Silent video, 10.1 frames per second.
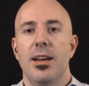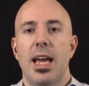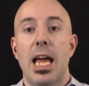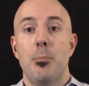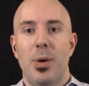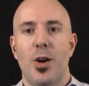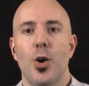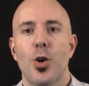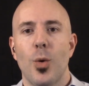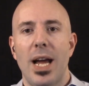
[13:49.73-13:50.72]
a
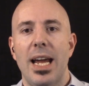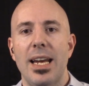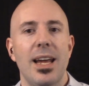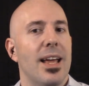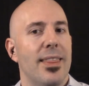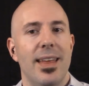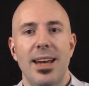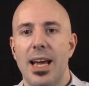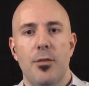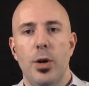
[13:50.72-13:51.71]
better grade than
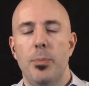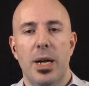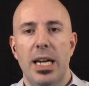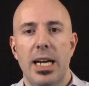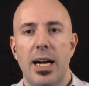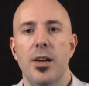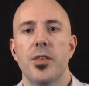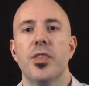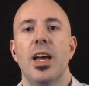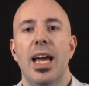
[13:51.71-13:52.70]
everybody
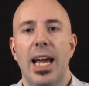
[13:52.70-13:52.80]
else.